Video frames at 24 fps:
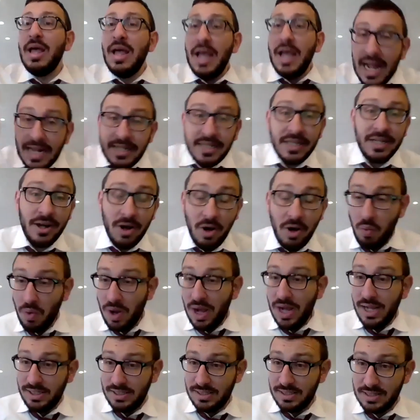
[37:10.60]
And you know
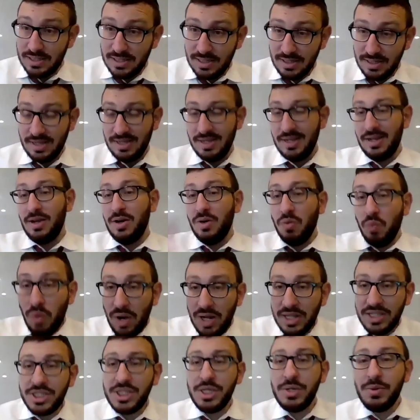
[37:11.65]
what?
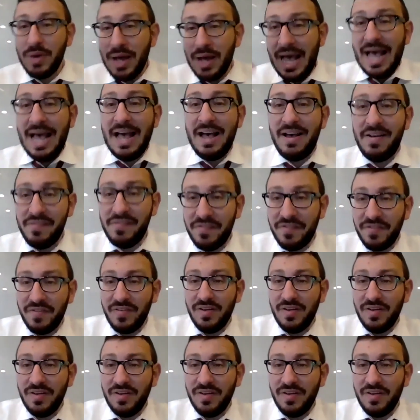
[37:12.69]
Once you have